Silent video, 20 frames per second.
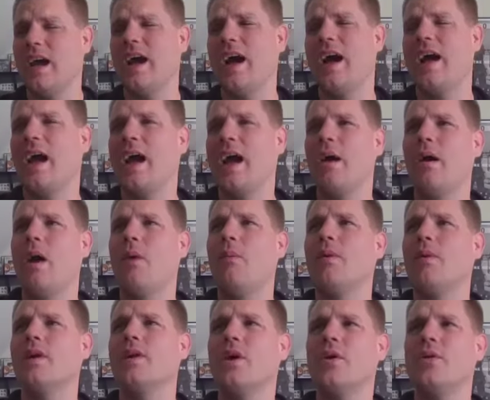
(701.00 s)
yeah, I, I
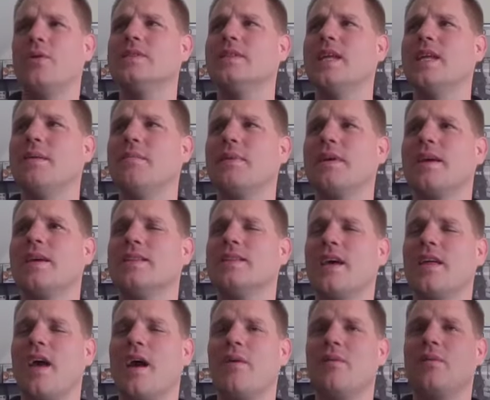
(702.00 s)
want to know his name because
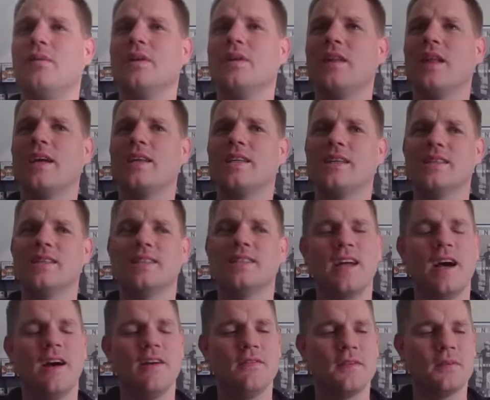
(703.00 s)
I, I really liked his
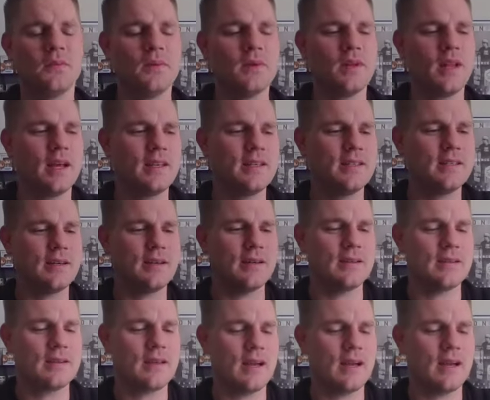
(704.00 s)
stuff and would like to